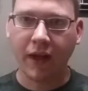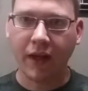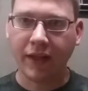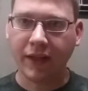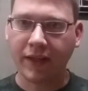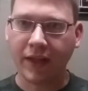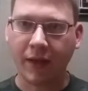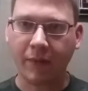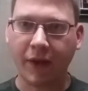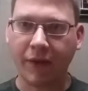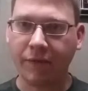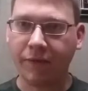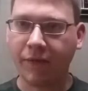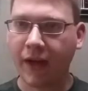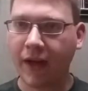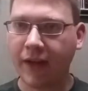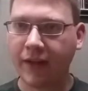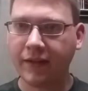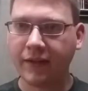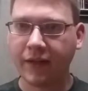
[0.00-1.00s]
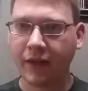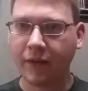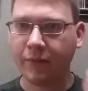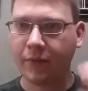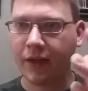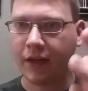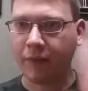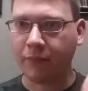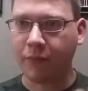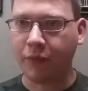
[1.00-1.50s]
Anytime I find
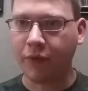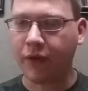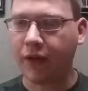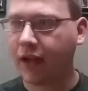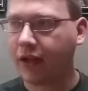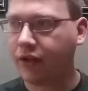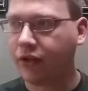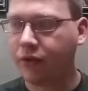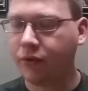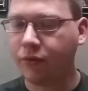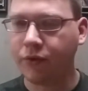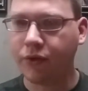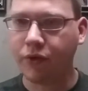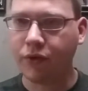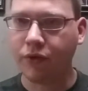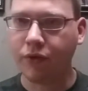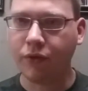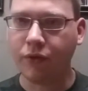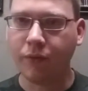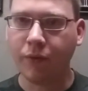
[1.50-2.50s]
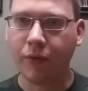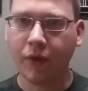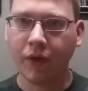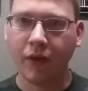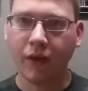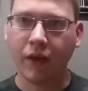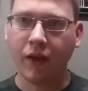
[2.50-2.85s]
something, I'll put it on YouTube.